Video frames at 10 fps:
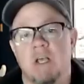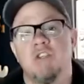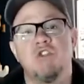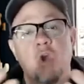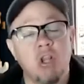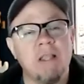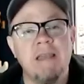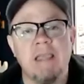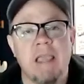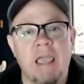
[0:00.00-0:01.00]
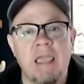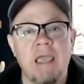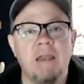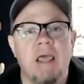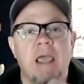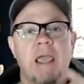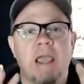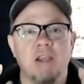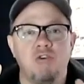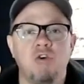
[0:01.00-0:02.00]
Start lending a hand,
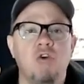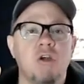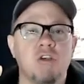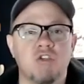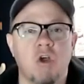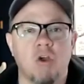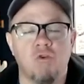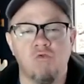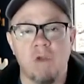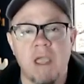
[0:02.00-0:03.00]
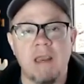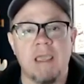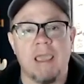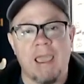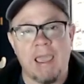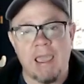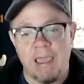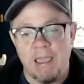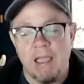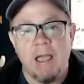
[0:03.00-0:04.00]
and you're going to start creating
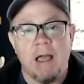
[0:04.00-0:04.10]
a,